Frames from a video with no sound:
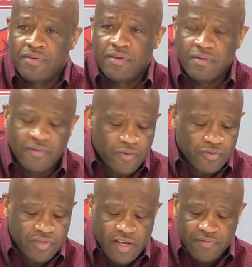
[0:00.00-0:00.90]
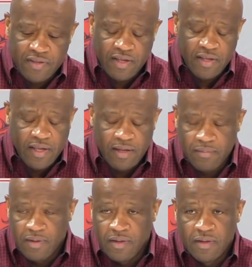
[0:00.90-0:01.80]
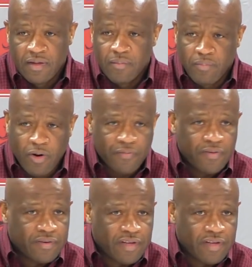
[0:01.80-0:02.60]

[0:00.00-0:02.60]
The first half in that game, Barford